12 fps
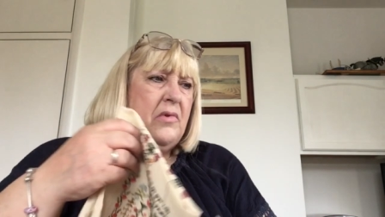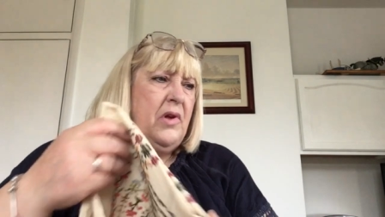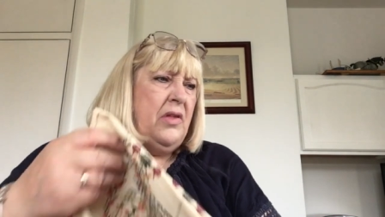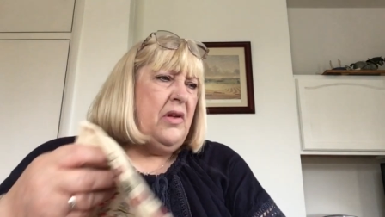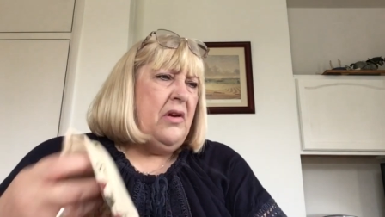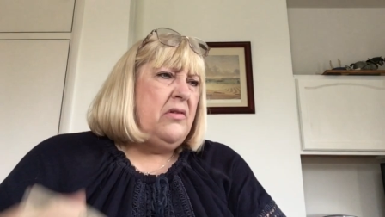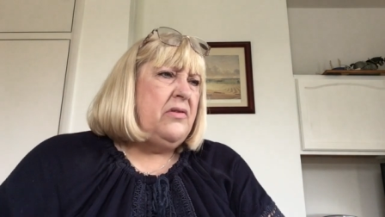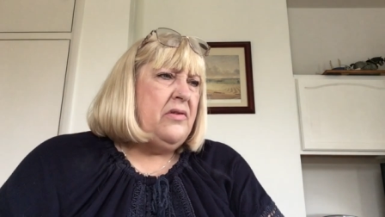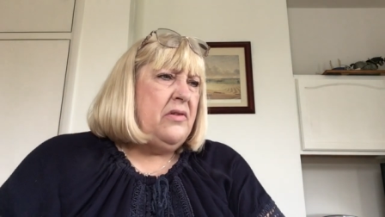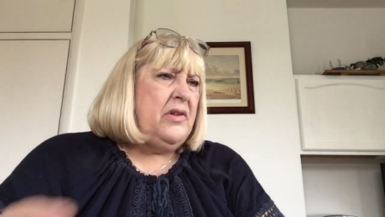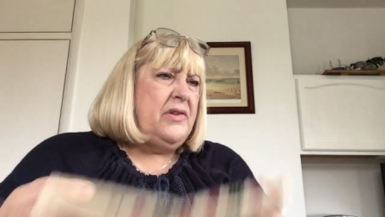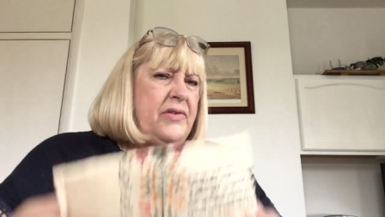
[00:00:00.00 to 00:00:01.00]
and that's
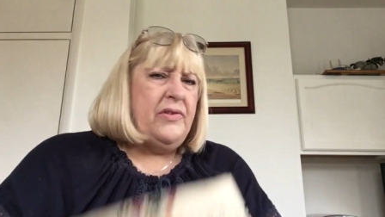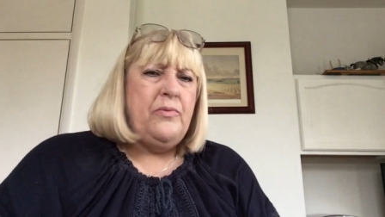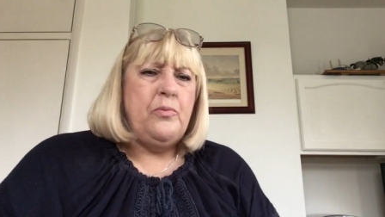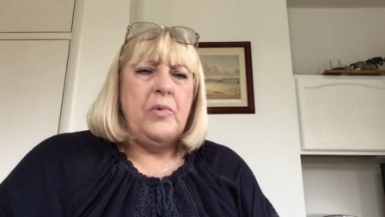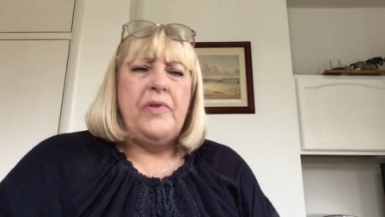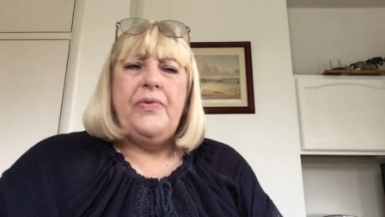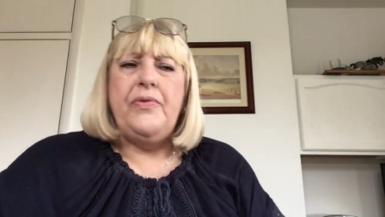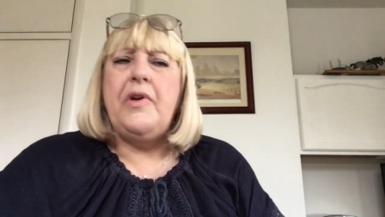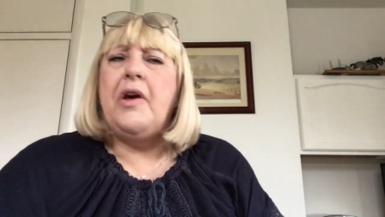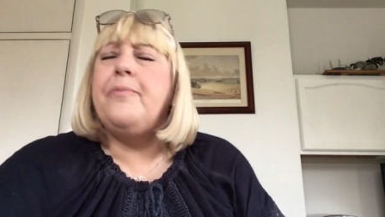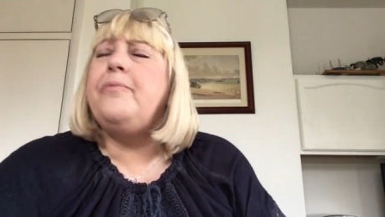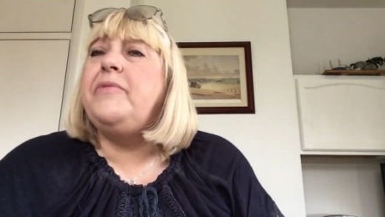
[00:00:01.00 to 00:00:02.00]
that's done with
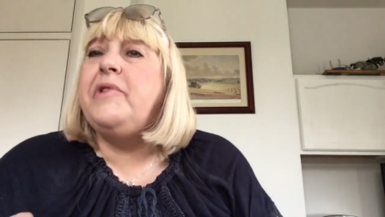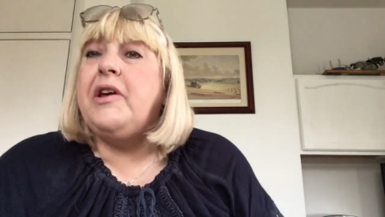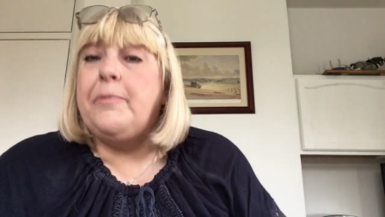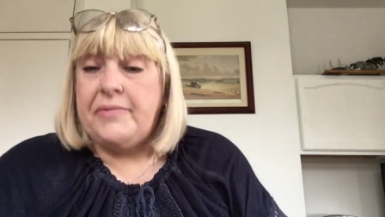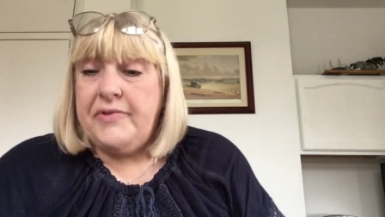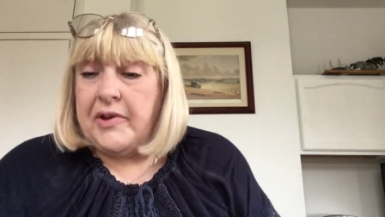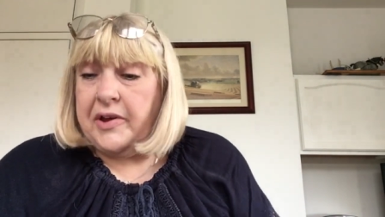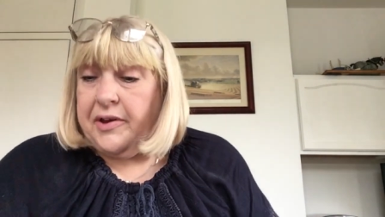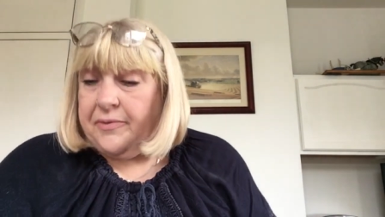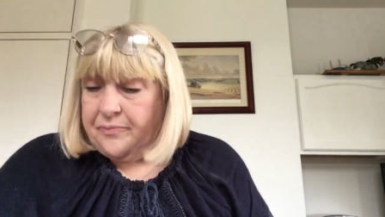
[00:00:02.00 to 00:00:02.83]
um, DMC